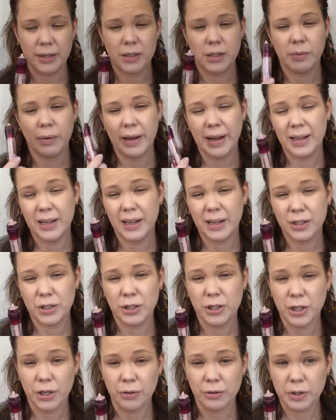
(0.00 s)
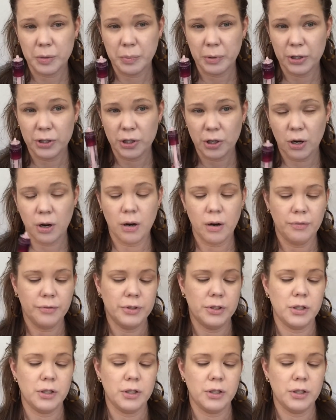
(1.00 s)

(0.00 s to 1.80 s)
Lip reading: so I had to actually tear the sponge off.